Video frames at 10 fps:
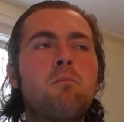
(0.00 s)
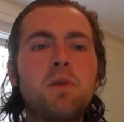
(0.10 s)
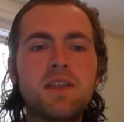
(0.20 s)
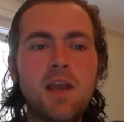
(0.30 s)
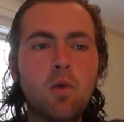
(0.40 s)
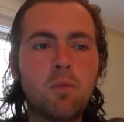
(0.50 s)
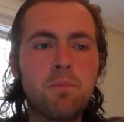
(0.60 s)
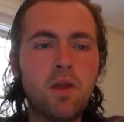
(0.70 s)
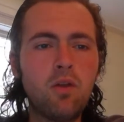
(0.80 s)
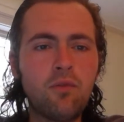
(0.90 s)
But they were
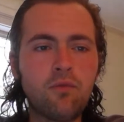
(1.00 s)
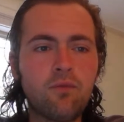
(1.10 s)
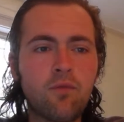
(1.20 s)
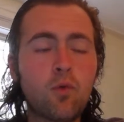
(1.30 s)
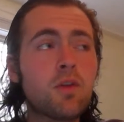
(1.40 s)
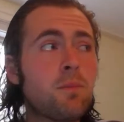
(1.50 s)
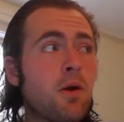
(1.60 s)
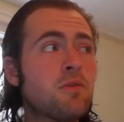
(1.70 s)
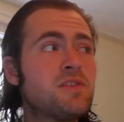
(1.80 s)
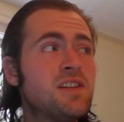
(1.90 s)
built for the
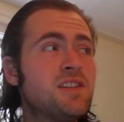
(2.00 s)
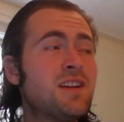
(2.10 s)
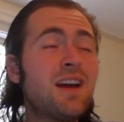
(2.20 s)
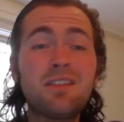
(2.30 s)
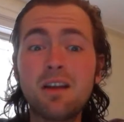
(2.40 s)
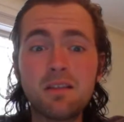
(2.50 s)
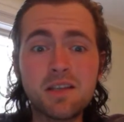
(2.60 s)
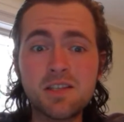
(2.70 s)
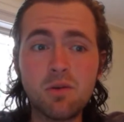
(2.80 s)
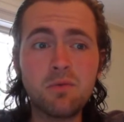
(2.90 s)
postseason. I thought
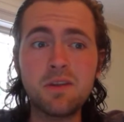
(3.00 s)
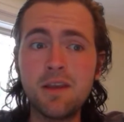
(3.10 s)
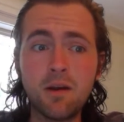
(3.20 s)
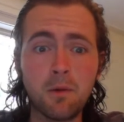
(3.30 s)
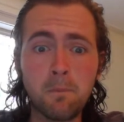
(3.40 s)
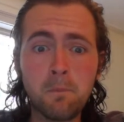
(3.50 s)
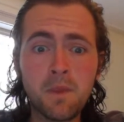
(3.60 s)
this throughout the year.